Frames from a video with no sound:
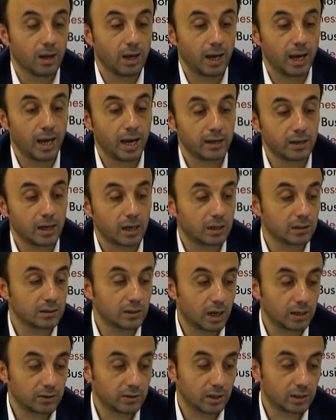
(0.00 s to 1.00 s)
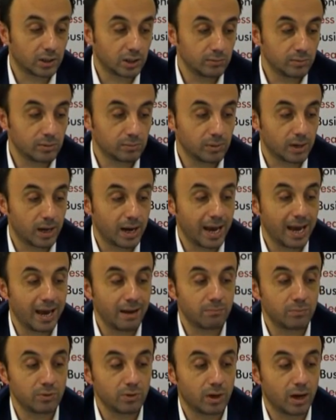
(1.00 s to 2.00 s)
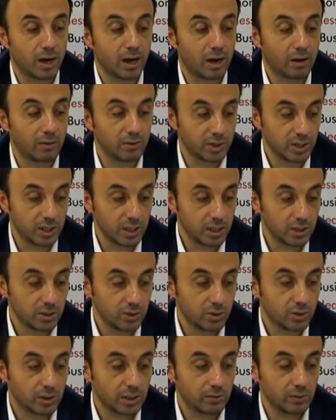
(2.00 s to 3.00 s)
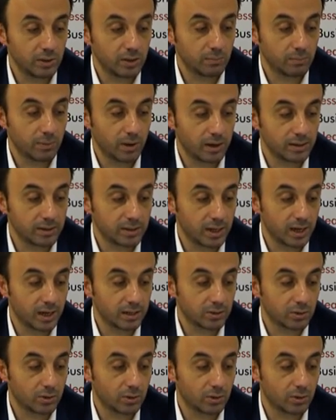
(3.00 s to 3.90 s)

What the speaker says: and other academic MRD, you can read about that,